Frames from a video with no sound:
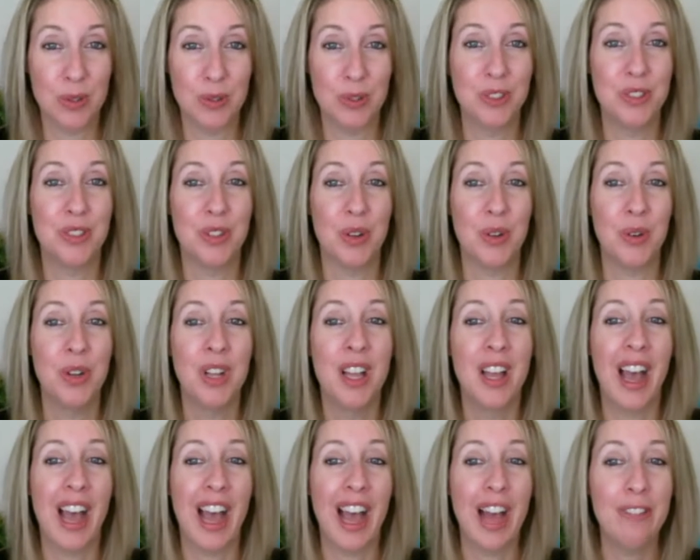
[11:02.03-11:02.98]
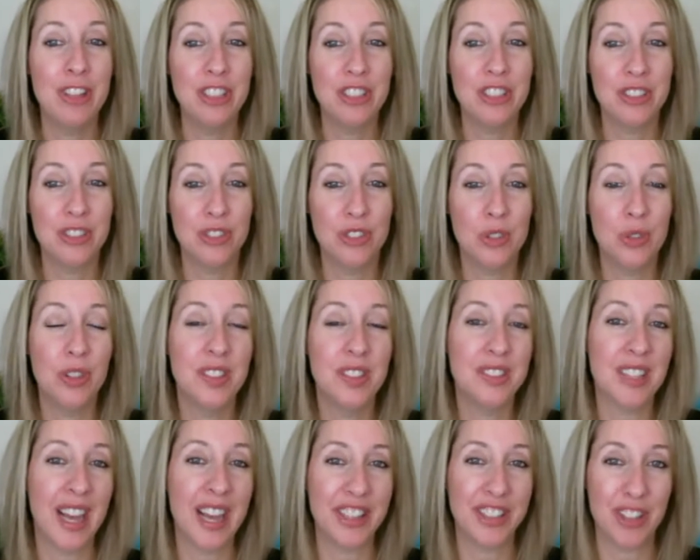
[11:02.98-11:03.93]
So I would just do
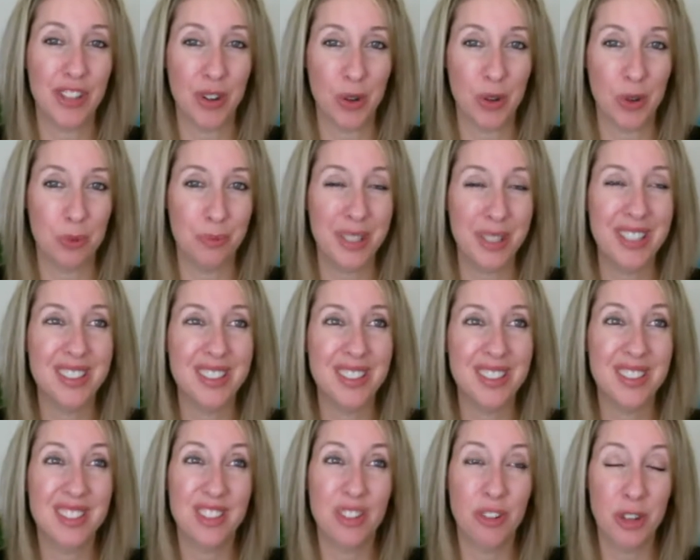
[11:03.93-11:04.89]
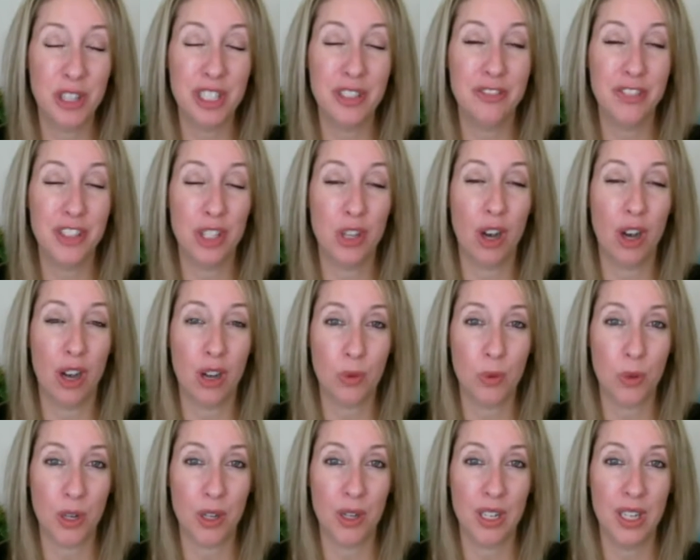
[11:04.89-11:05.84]
this on your own, because it's going to feel
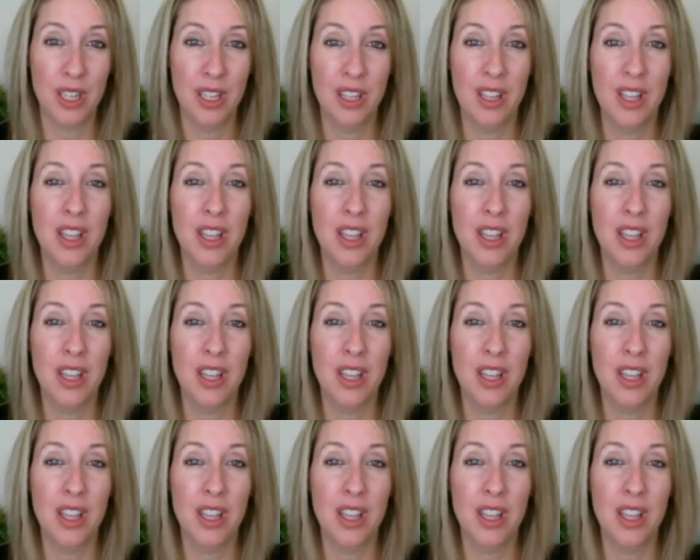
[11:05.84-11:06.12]
awkward.